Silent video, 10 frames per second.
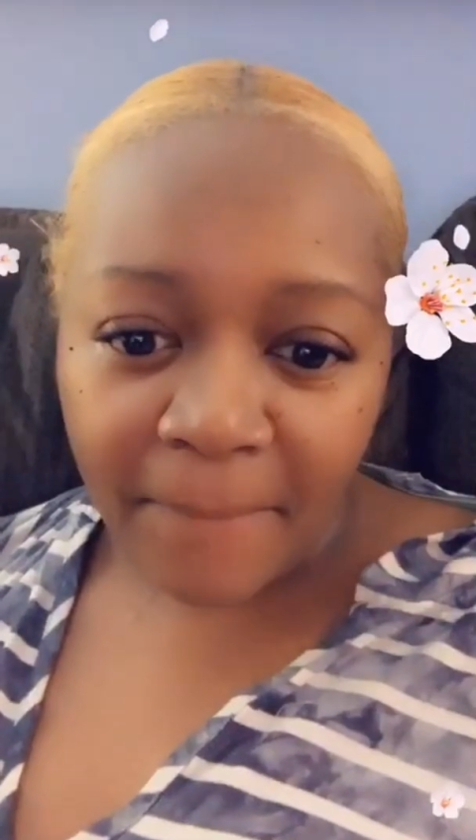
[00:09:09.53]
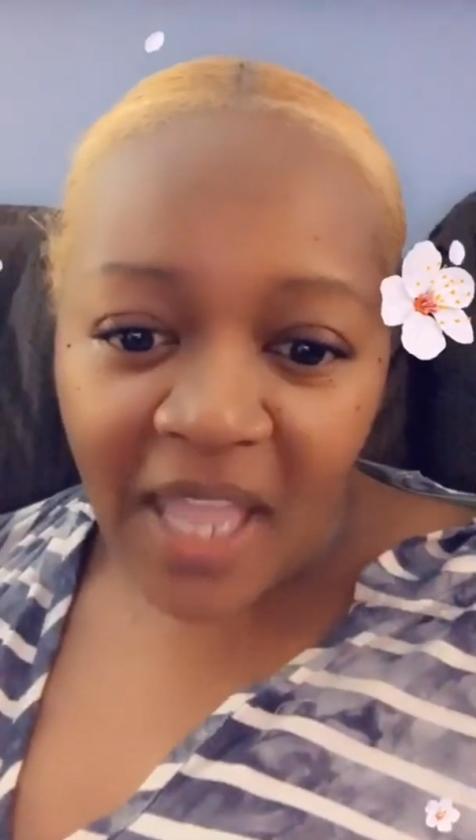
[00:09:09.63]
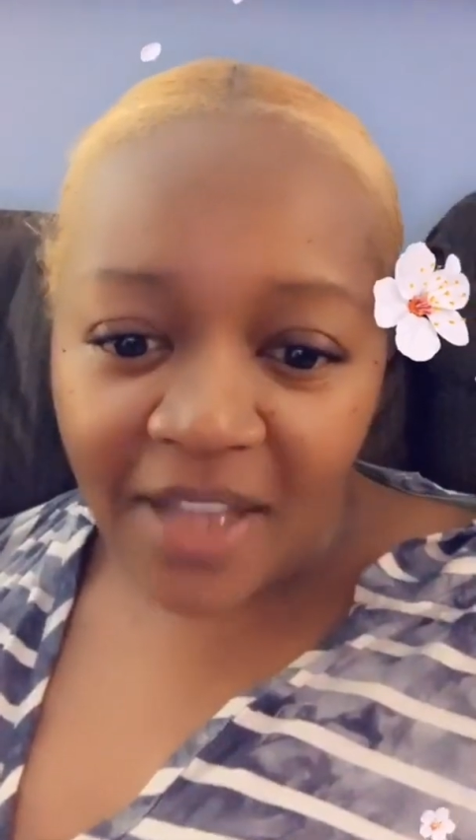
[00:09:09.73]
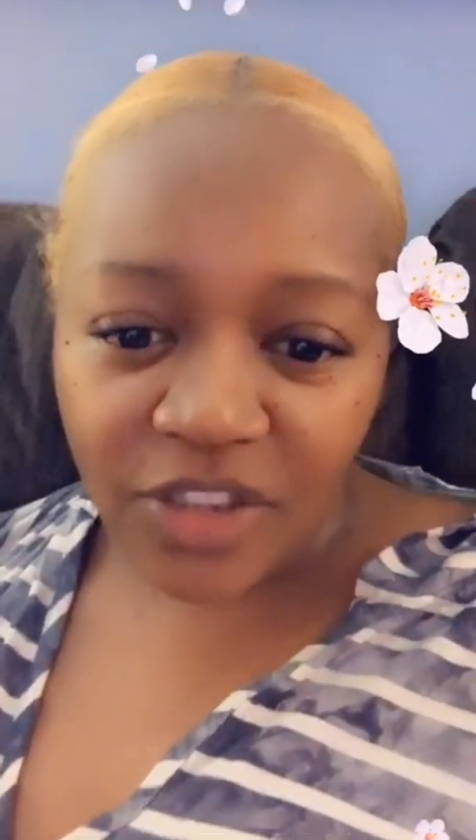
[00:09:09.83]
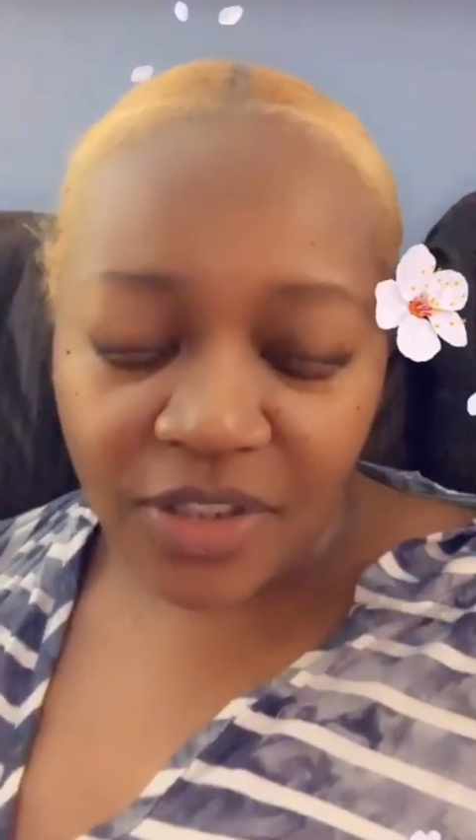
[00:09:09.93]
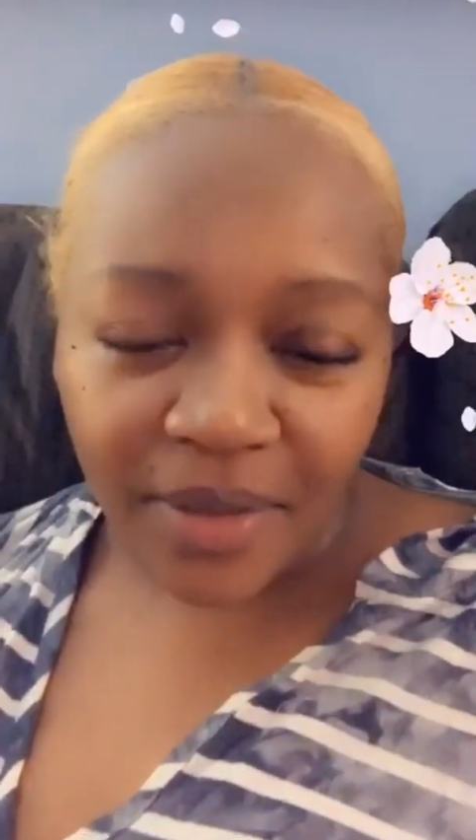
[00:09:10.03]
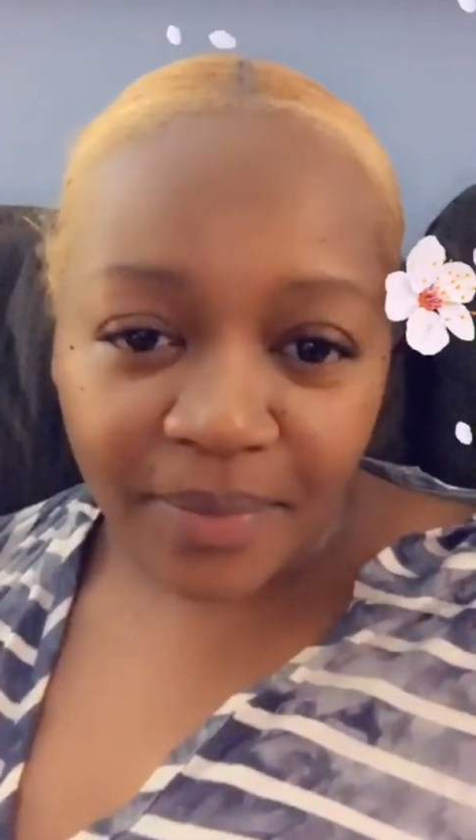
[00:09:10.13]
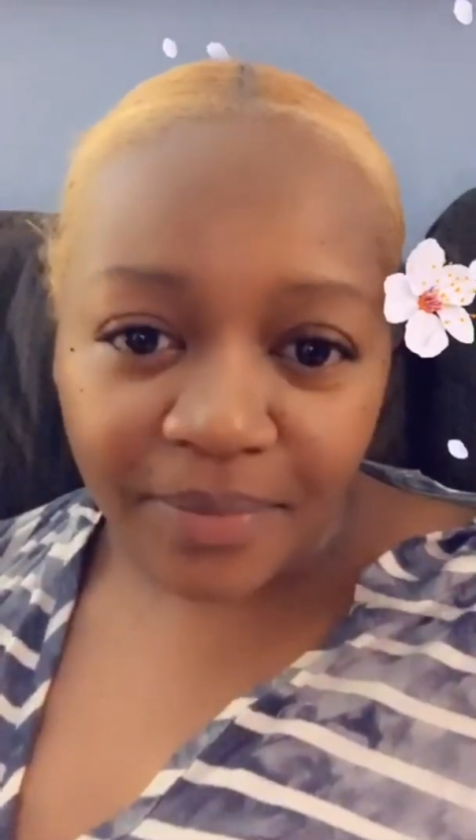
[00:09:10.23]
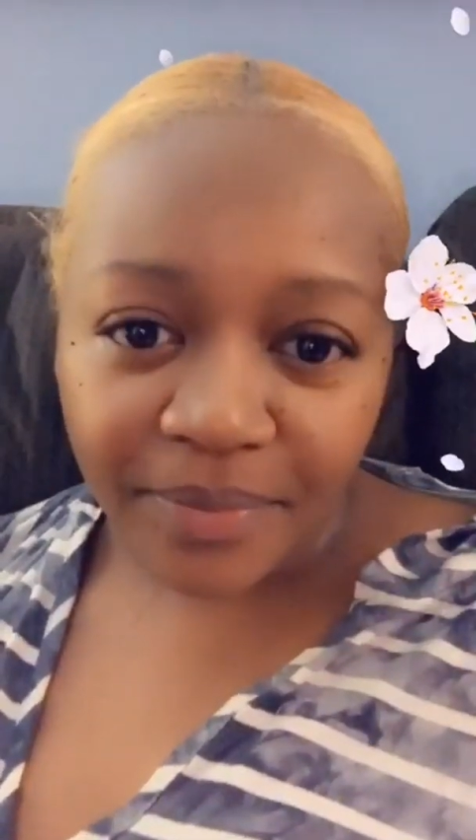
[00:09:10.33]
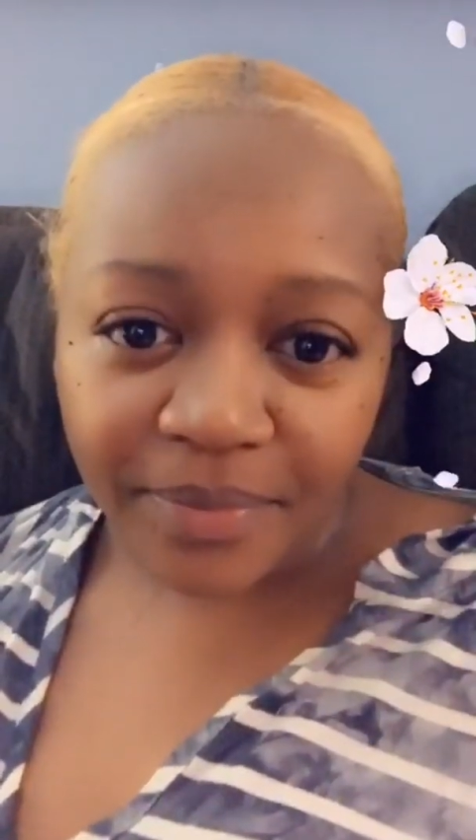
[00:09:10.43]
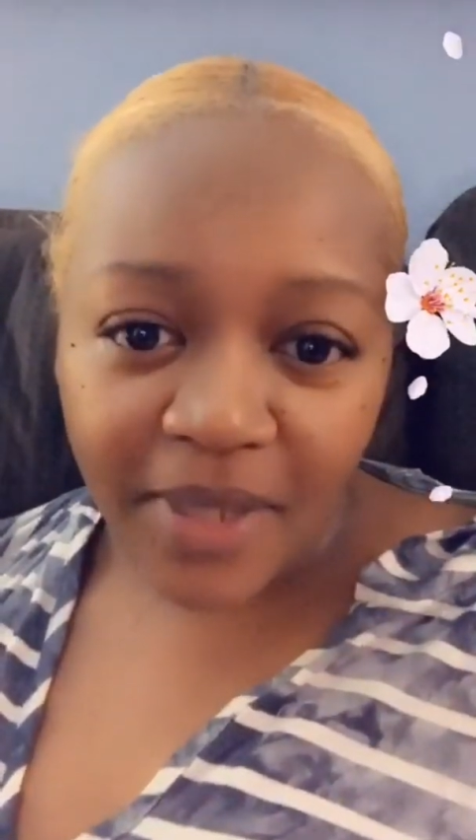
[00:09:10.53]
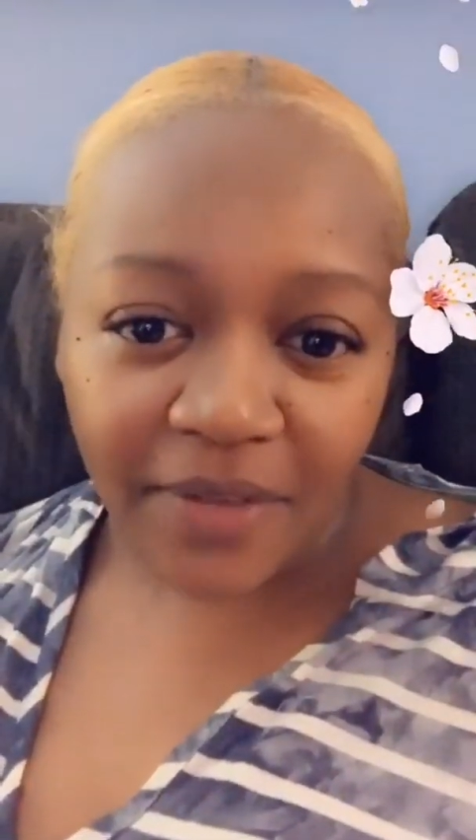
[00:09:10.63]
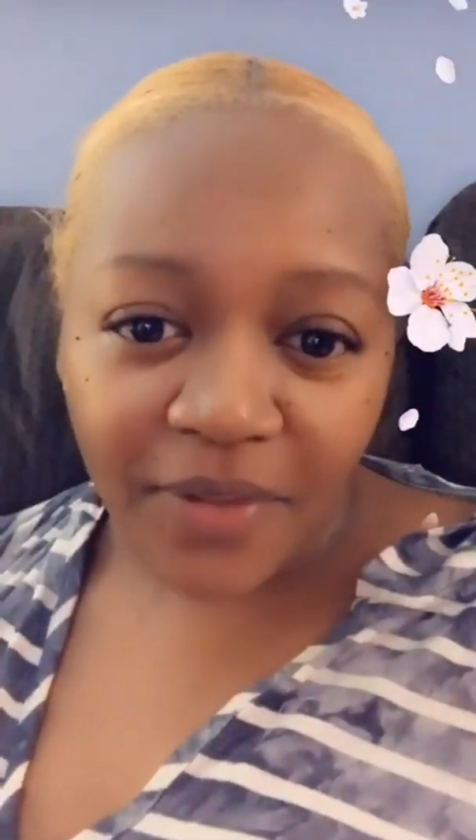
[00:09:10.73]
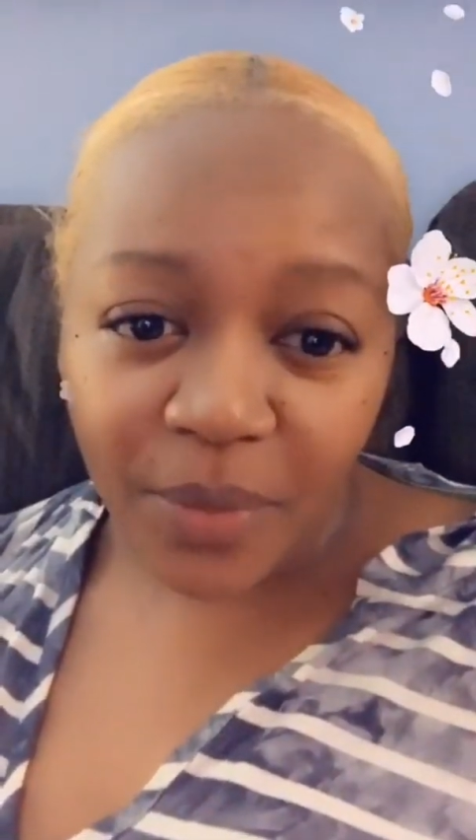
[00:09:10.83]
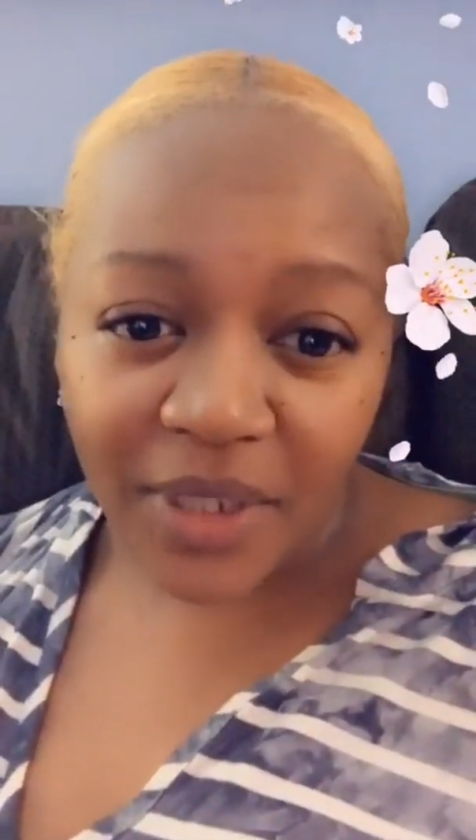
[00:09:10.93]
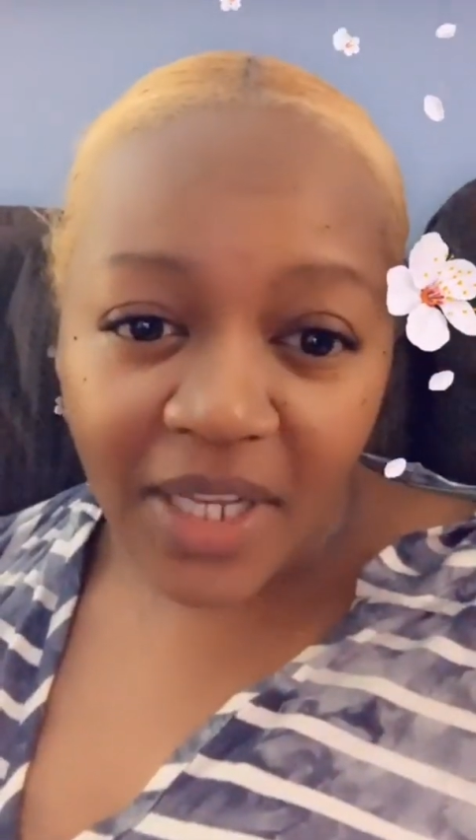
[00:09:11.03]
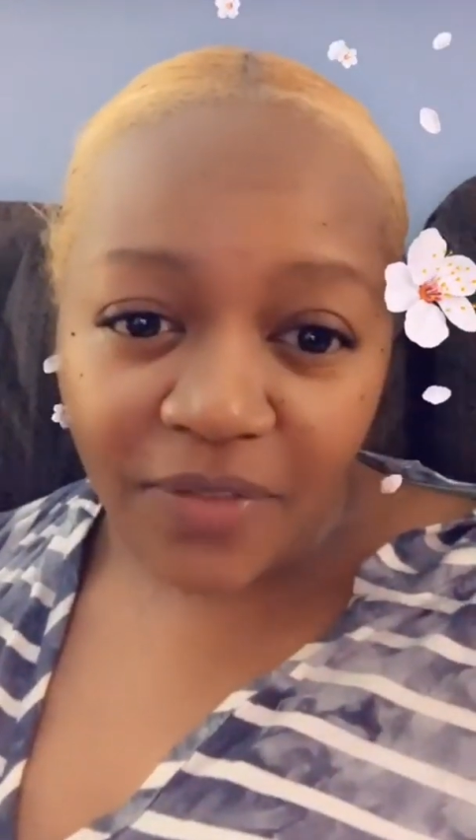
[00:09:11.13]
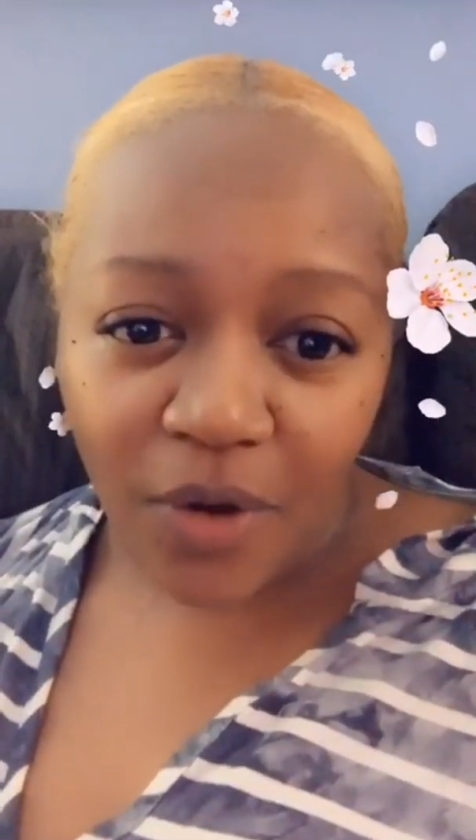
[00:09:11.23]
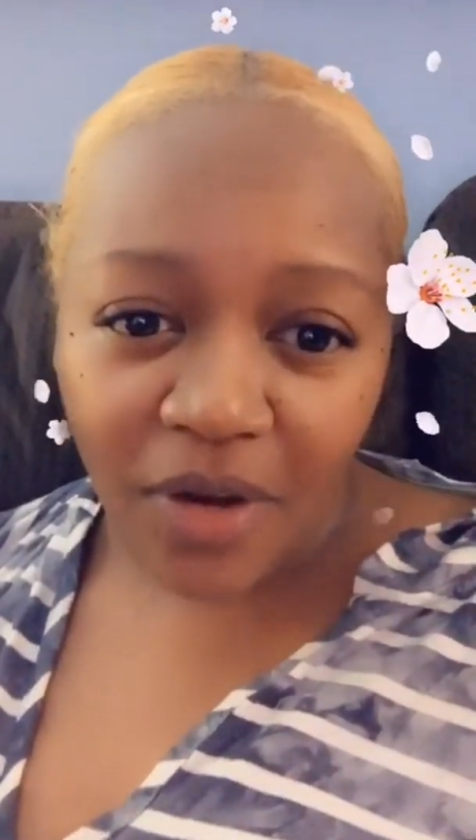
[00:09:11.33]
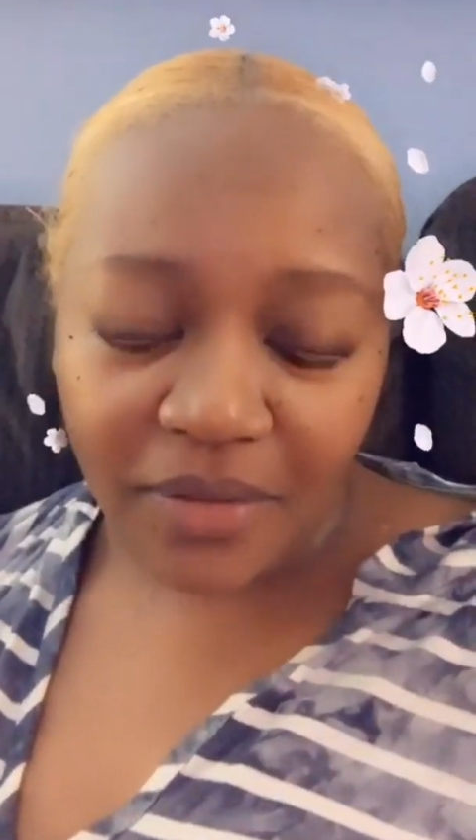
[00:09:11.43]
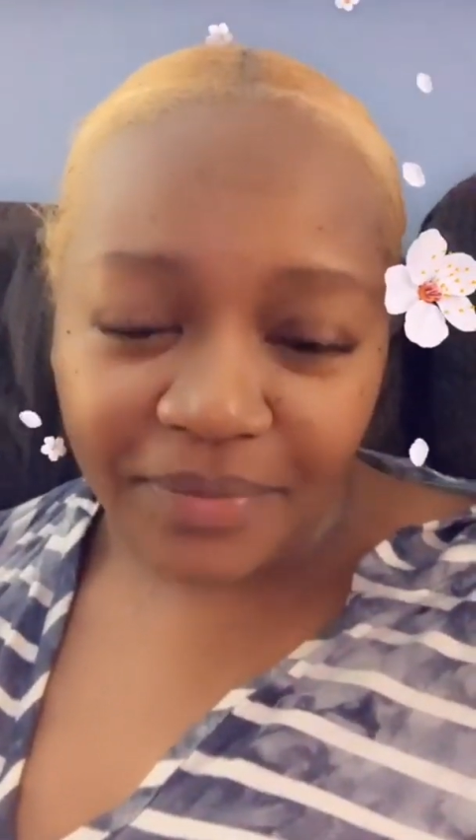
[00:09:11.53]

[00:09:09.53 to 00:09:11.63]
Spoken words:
catch them if and when they fall.